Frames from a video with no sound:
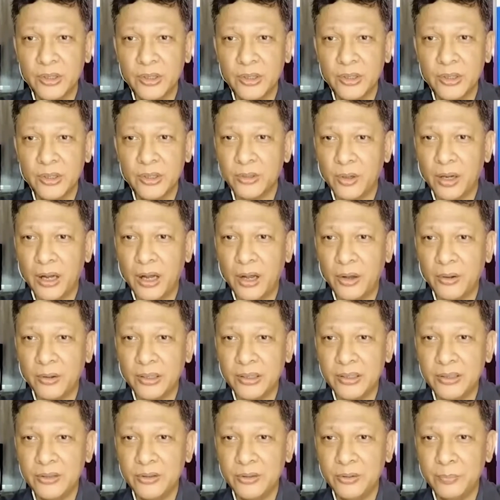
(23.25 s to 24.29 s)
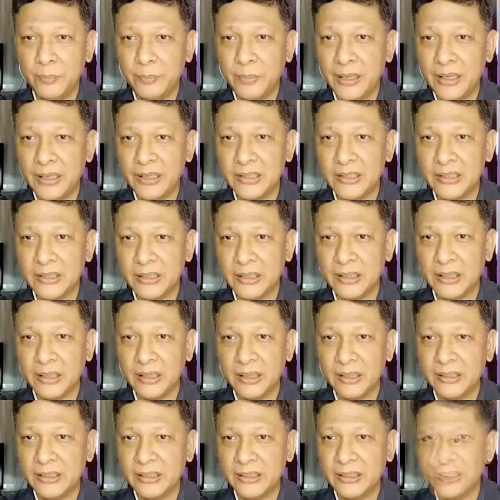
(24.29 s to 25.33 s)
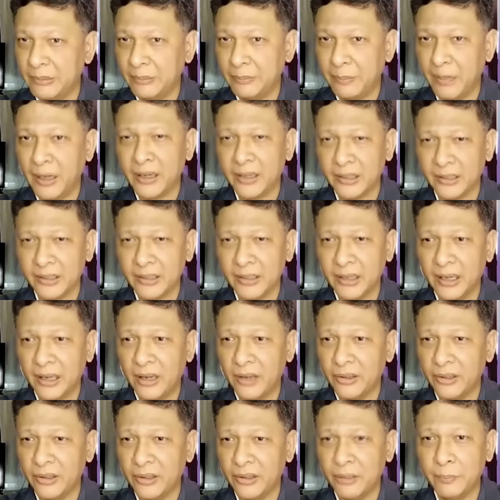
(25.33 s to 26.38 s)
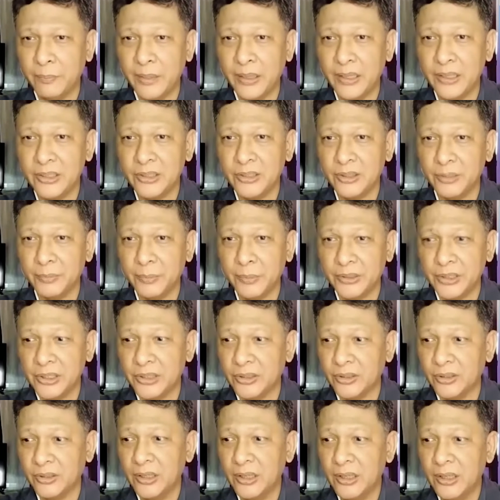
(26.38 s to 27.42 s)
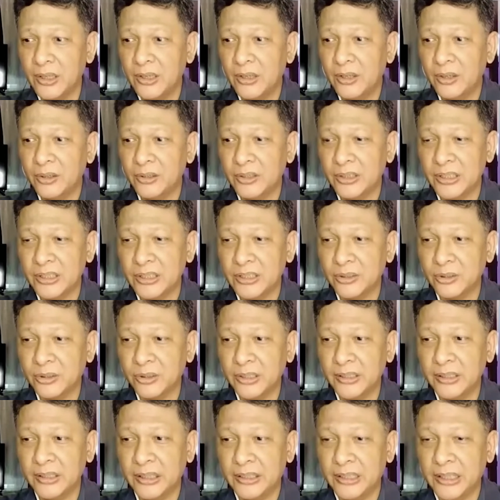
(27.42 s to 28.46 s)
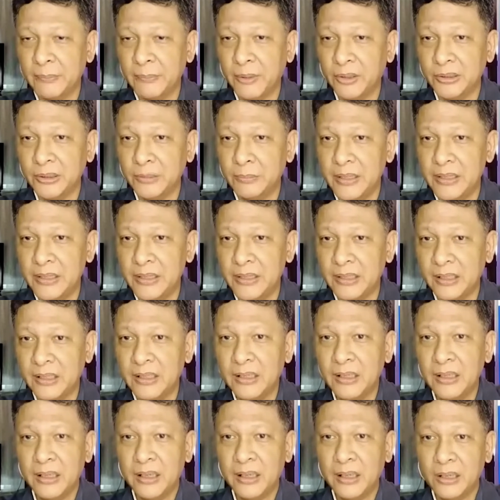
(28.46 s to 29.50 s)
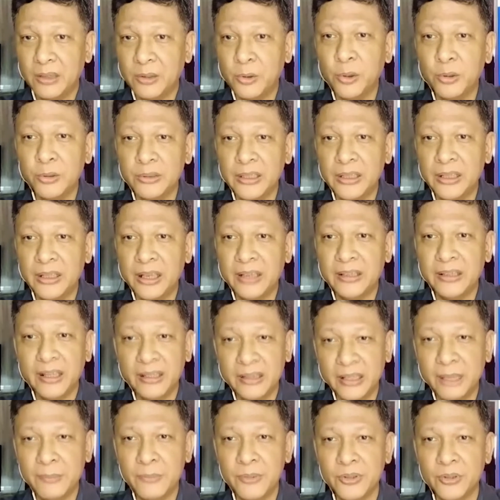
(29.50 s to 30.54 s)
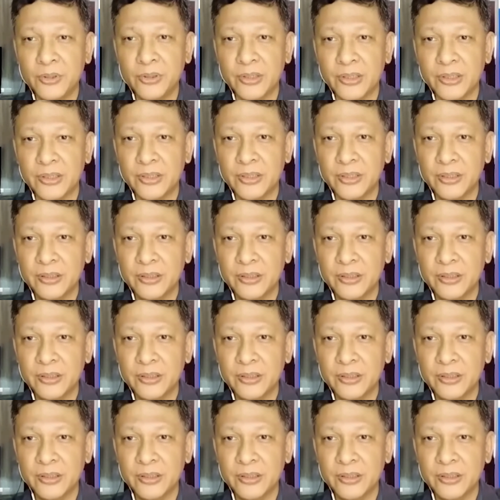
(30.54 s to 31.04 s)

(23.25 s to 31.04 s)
So how can you base, at least in part, how can you base your petition on a story that came out in media, quoting an unnamed source?